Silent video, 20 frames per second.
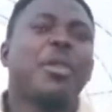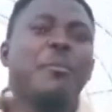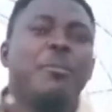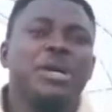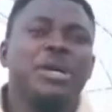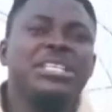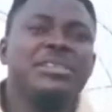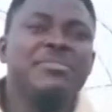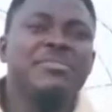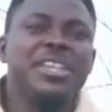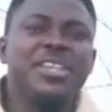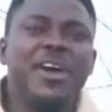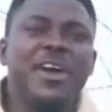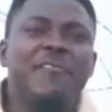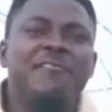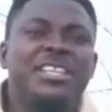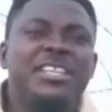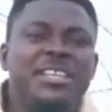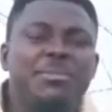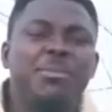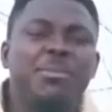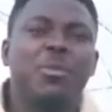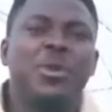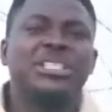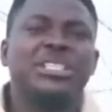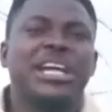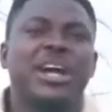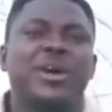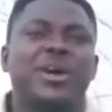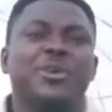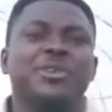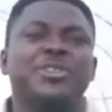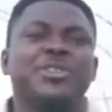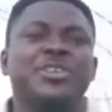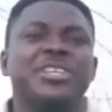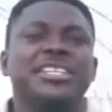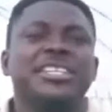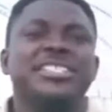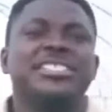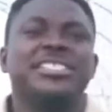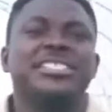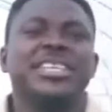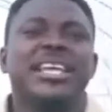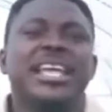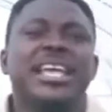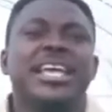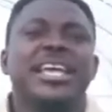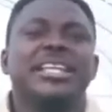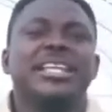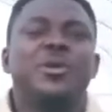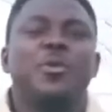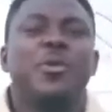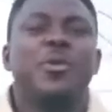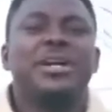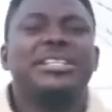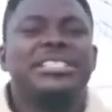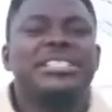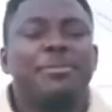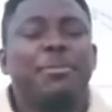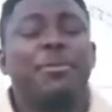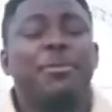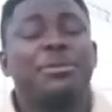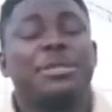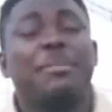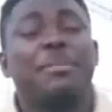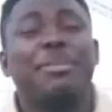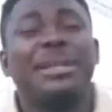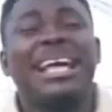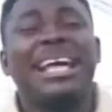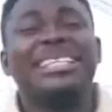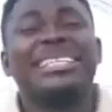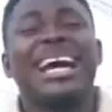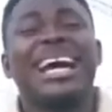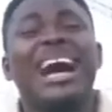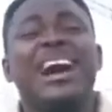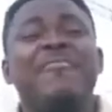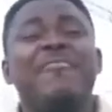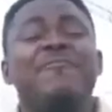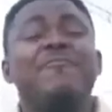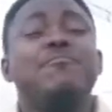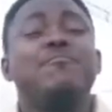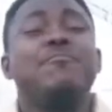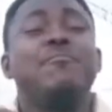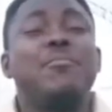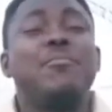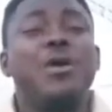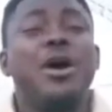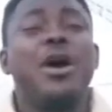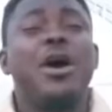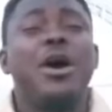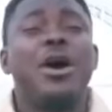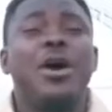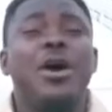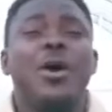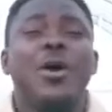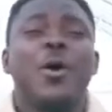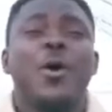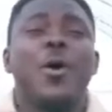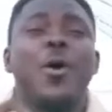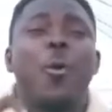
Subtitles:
But the meaning of deep water culture is the plant have more